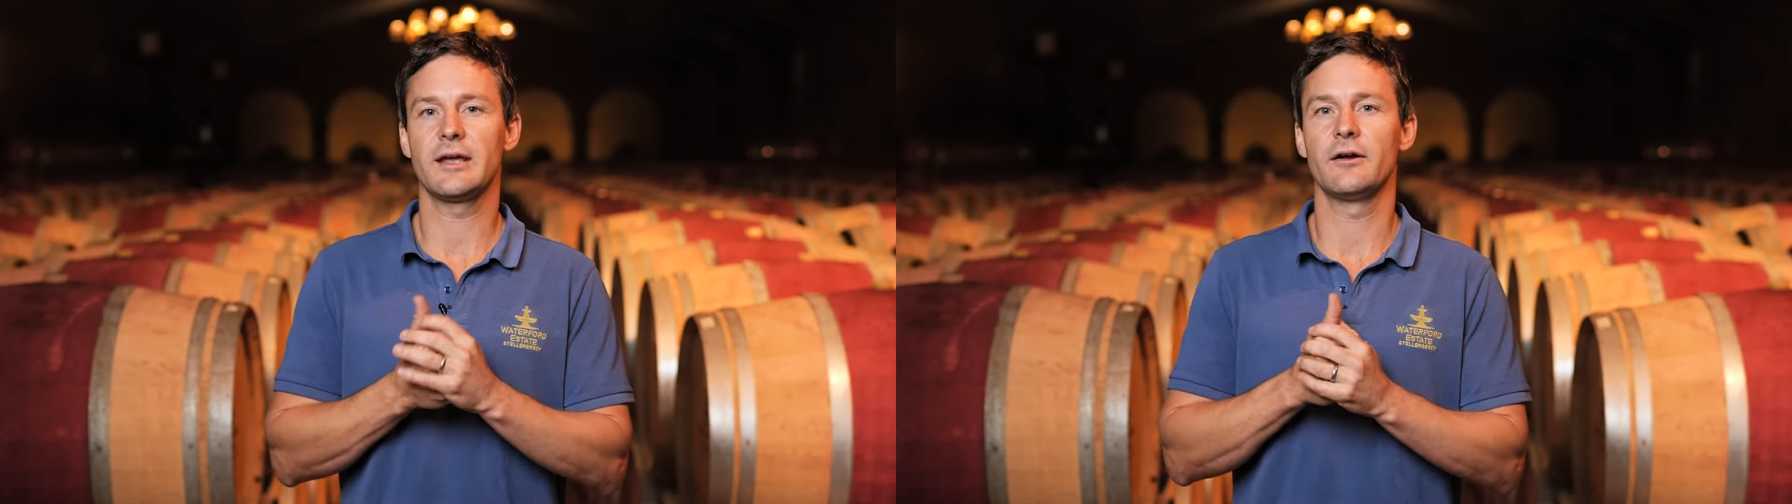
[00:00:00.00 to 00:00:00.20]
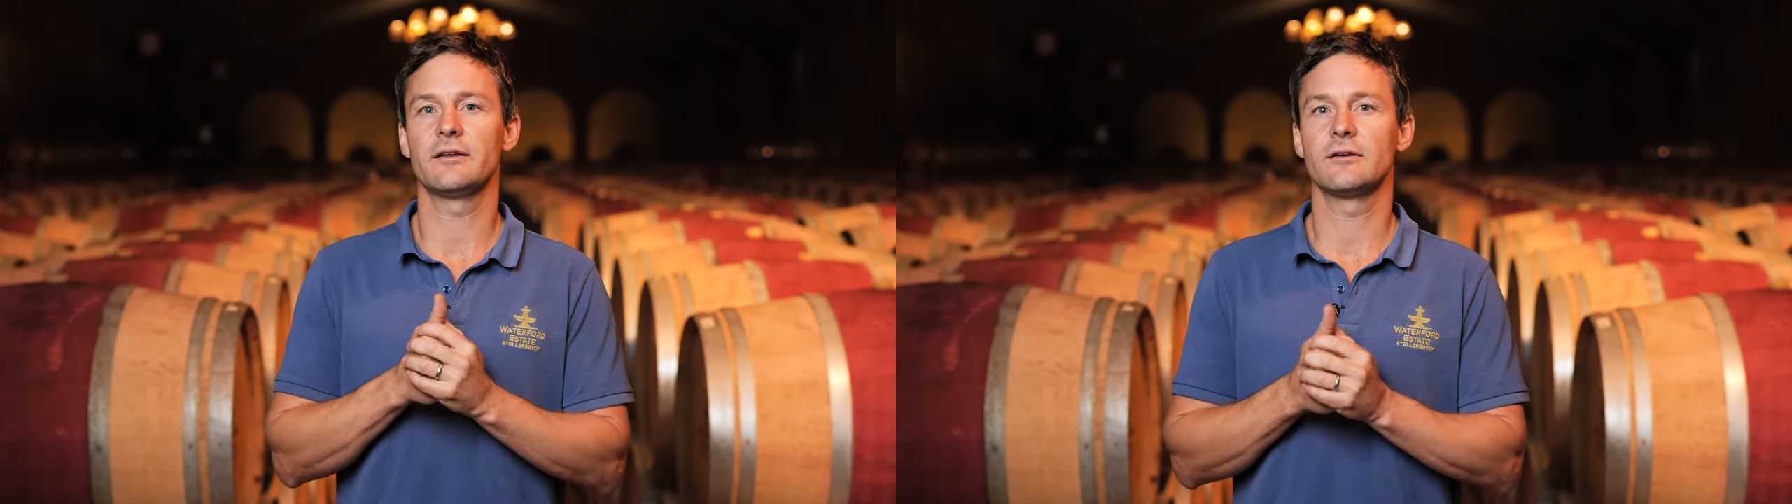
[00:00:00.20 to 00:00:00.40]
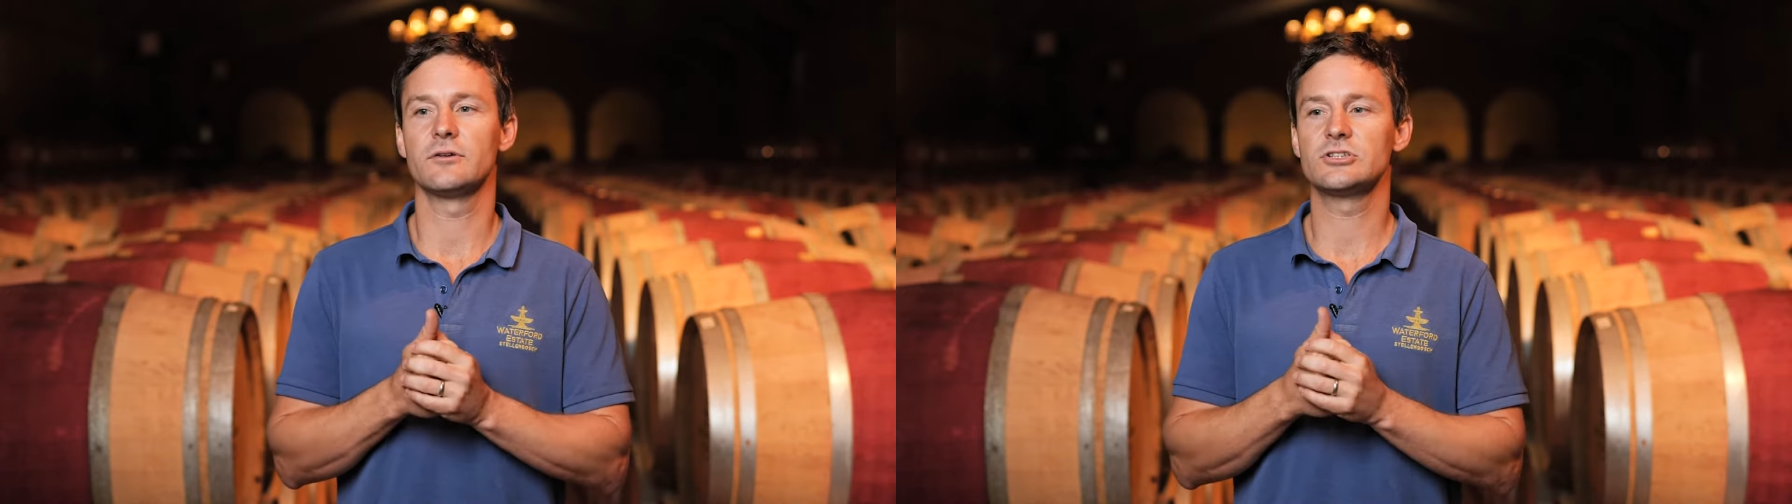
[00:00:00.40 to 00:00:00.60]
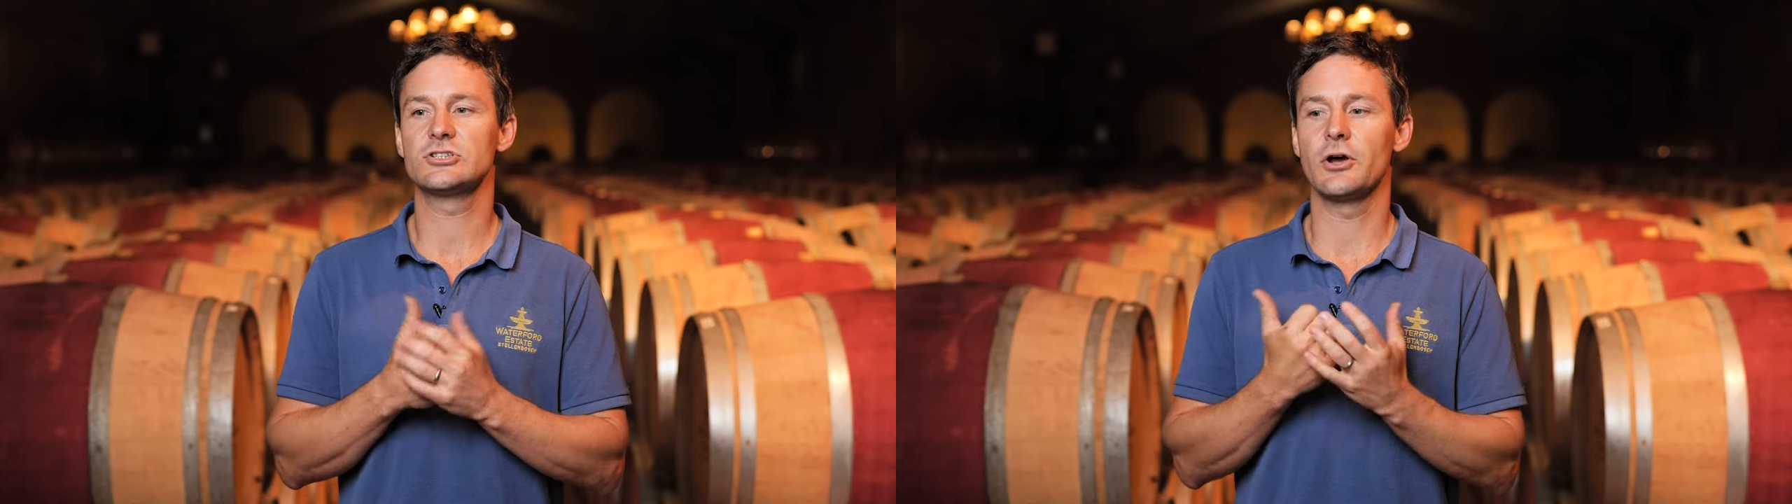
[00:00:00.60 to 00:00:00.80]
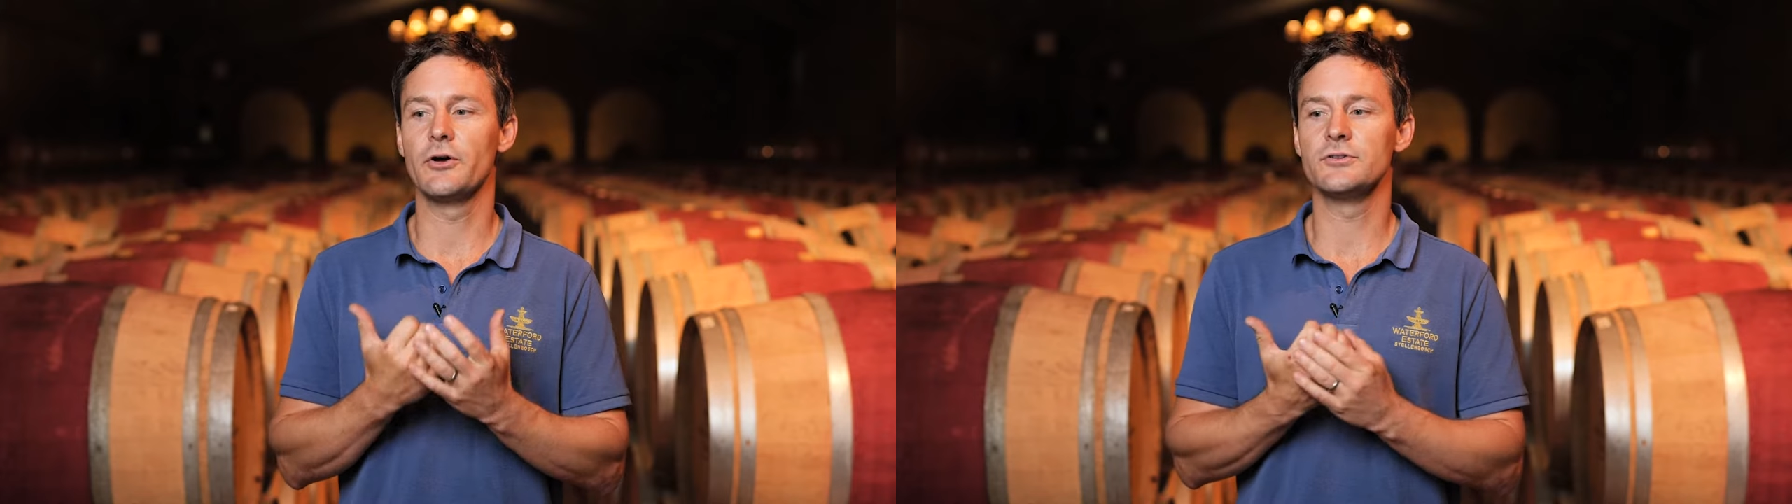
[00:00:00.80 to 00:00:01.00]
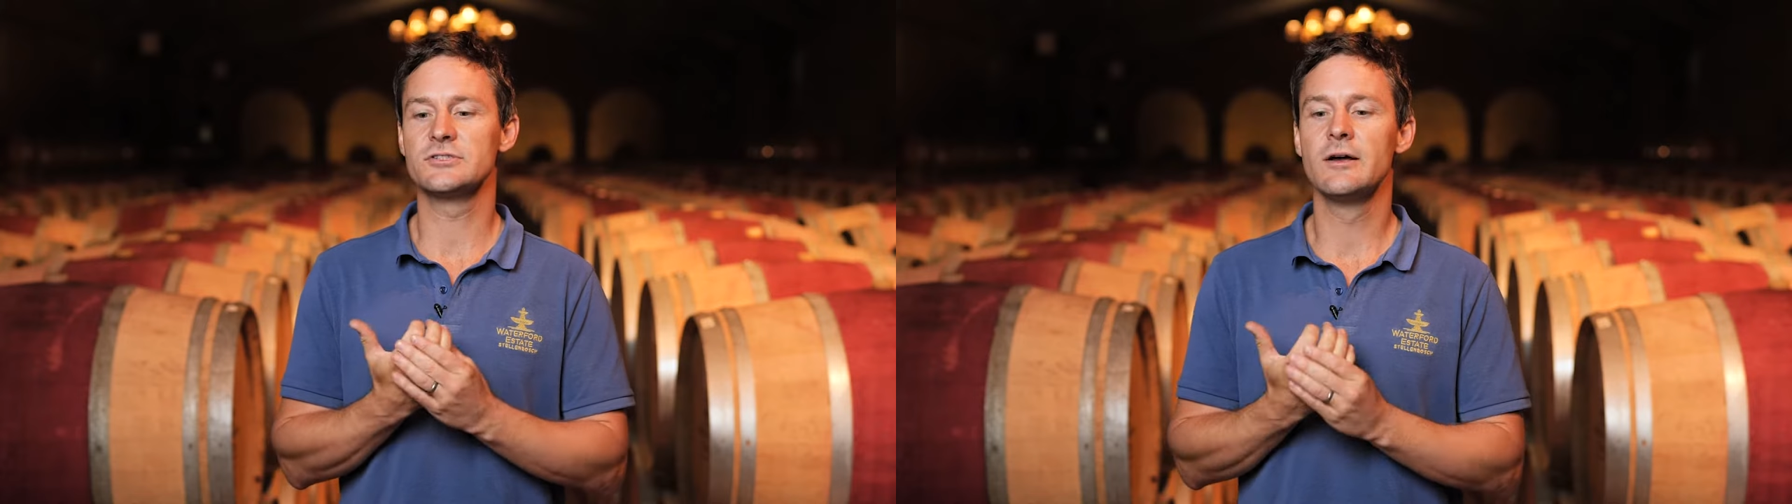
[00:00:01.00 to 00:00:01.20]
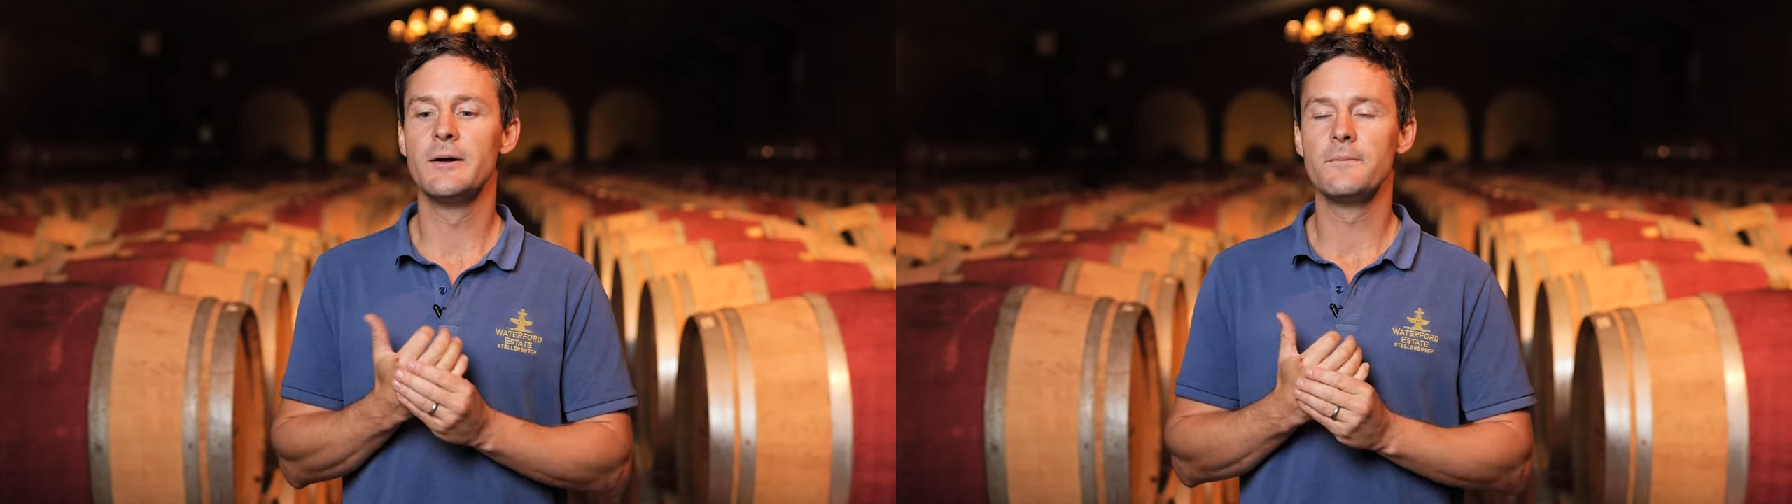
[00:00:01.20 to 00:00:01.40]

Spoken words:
character, which shows